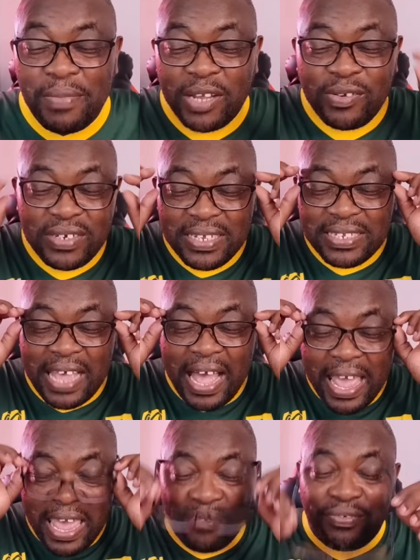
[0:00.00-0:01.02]
My goodness,
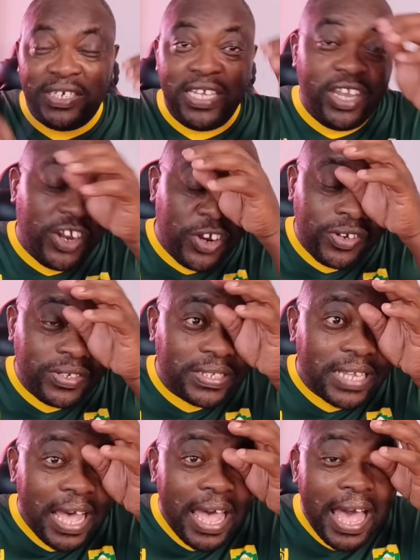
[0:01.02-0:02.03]
I have tears.